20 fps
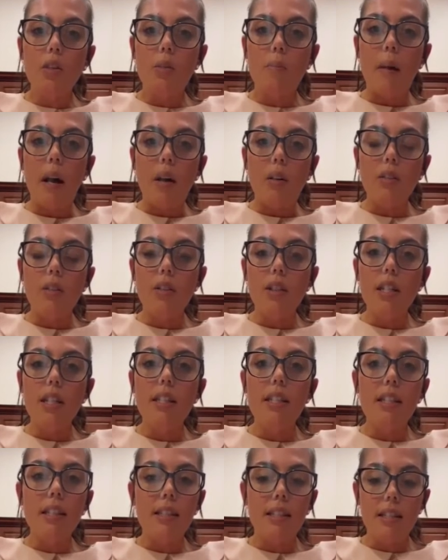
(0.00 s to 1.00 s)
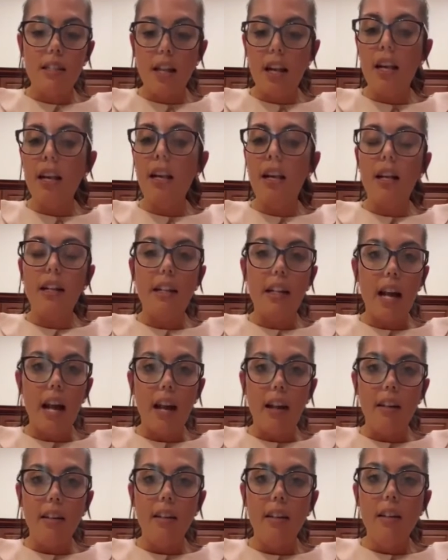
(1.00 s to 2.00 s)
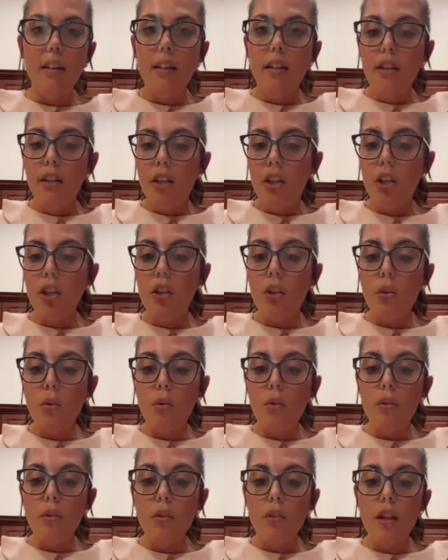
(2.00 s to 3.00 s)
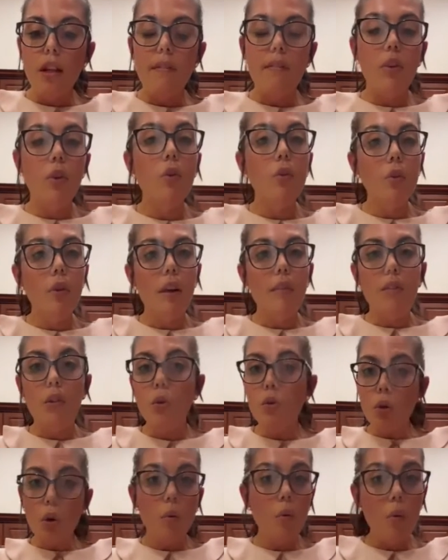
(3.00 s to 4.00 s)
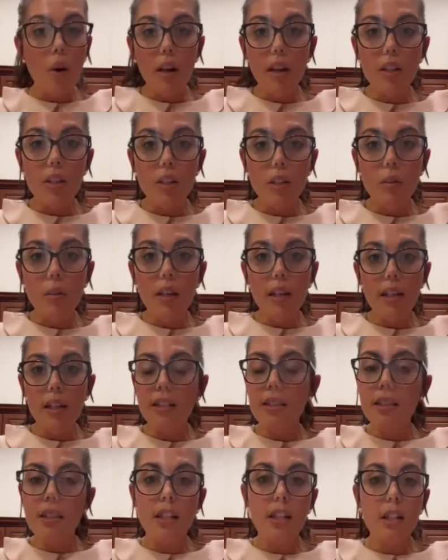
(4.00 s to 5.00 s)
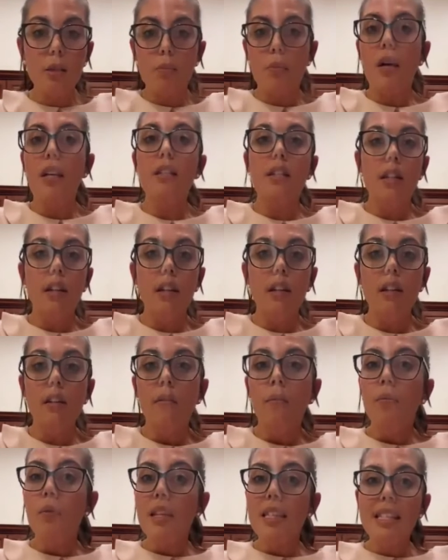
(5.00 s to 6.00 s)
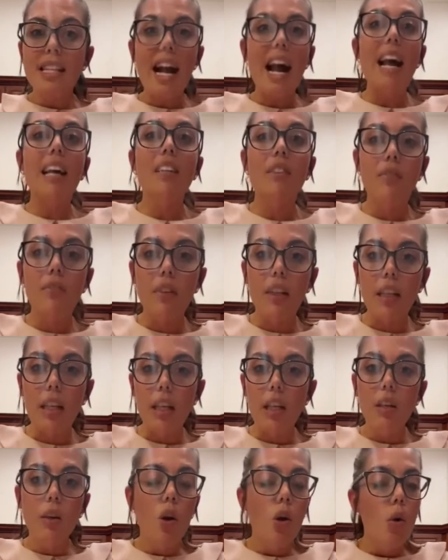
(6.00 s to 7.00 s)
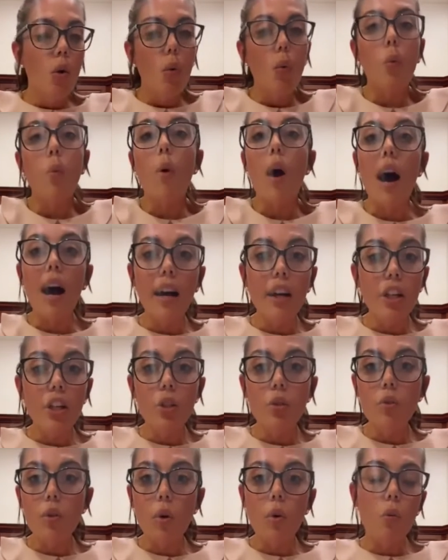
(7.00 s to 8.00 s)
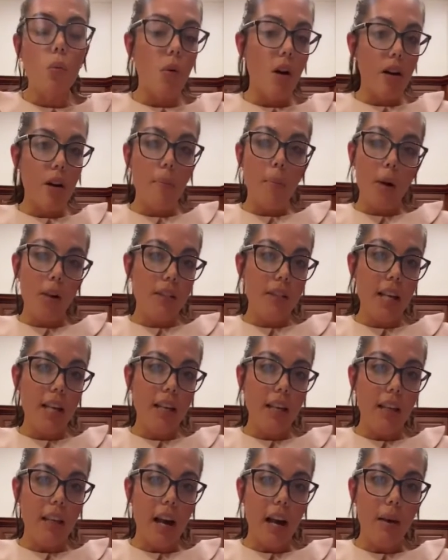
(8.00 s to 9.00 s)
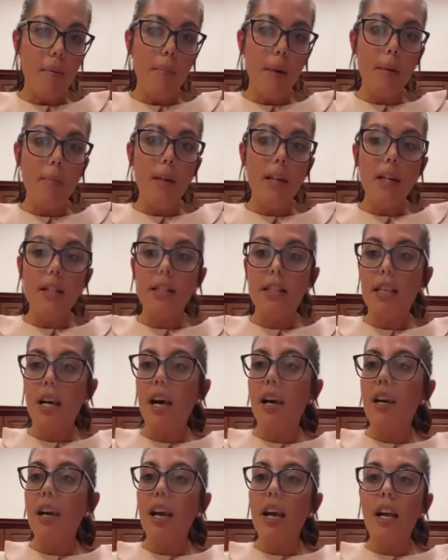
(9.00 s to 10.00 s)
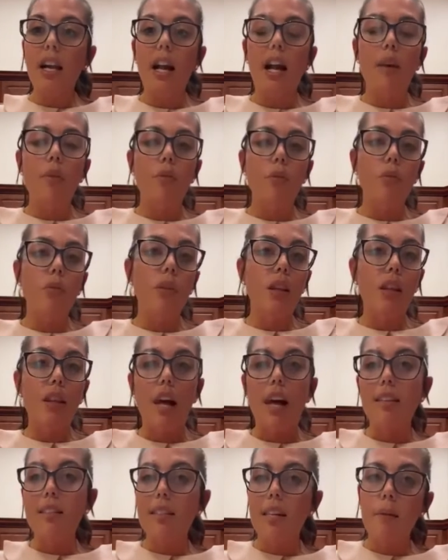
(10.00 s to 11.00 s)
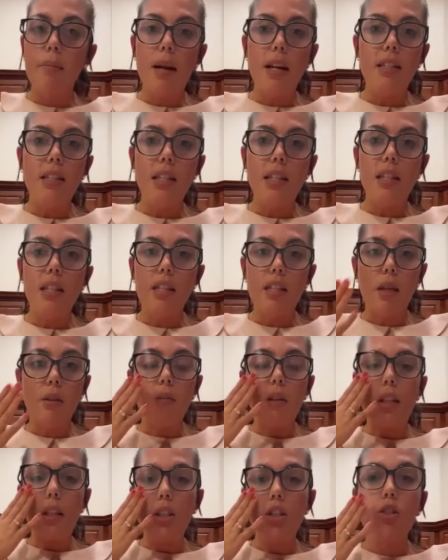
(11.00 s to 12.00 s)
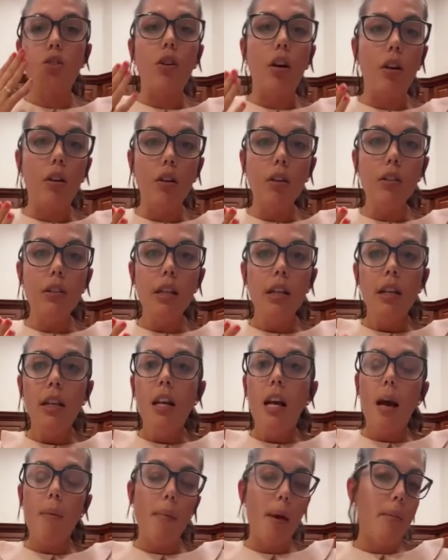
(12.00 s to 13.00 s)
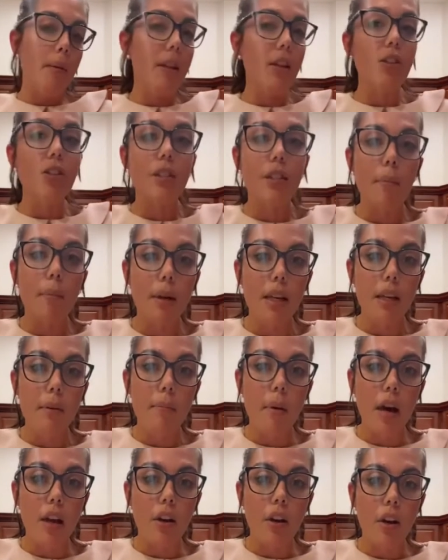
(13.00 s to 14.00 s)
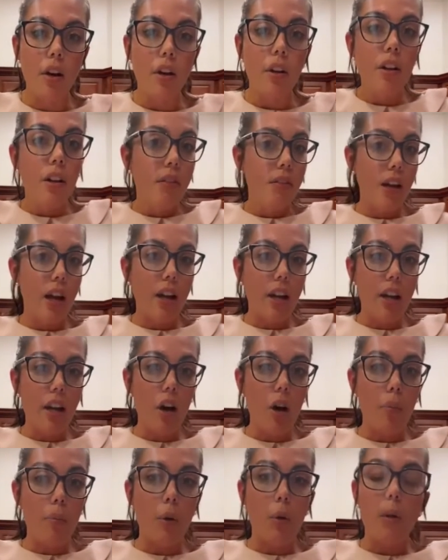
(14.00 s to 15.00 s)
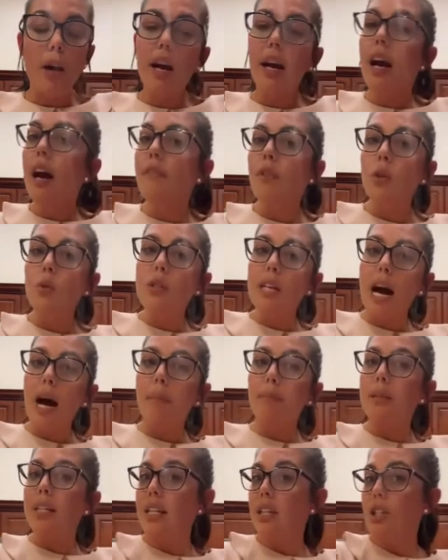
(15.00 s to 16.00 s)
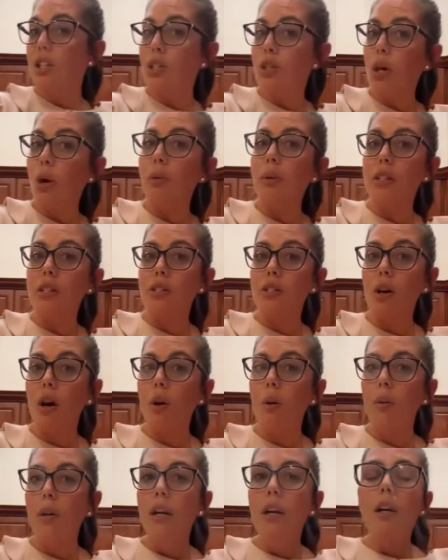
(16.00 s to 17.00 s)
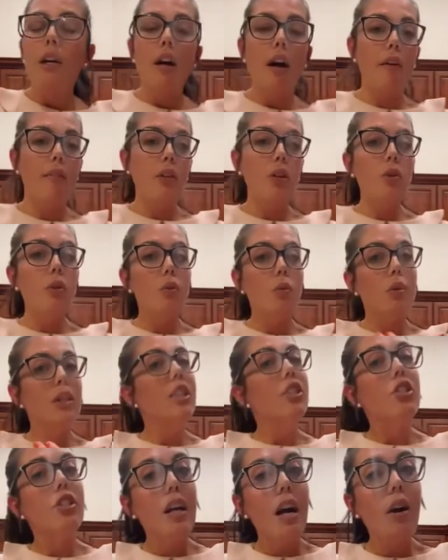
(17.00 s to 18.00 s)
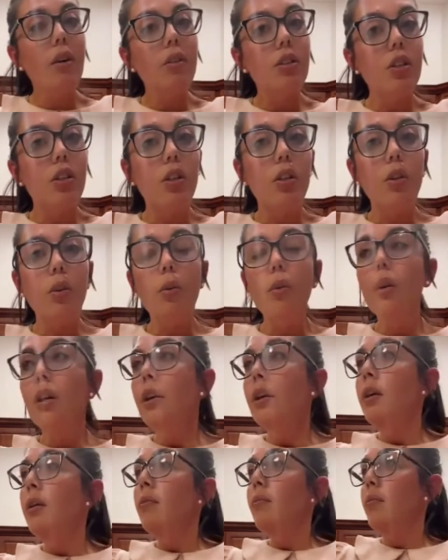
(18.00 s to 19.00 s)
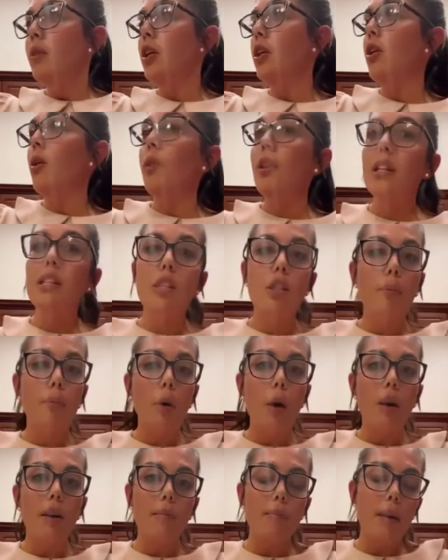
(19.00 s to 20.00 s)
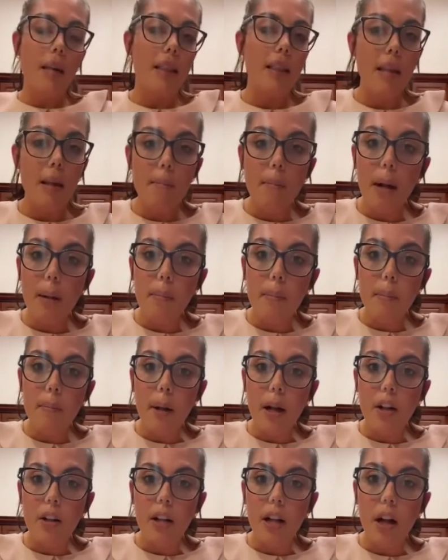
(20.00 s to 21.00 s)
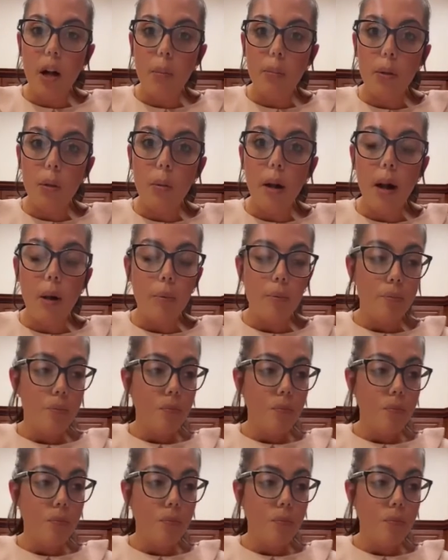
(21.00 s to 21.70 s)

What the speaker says: boundaries and saying, again, you know, if you don't want to do it, it's expressing tactfully why you don't want to partake in that. Maybe it's that, hey, the last time I did this, I really struggled, and maybe there's somebody better that can help you. Hey, have you tapped into so-and-so? Have you reached out to, you know, this department? They might be better to help you out.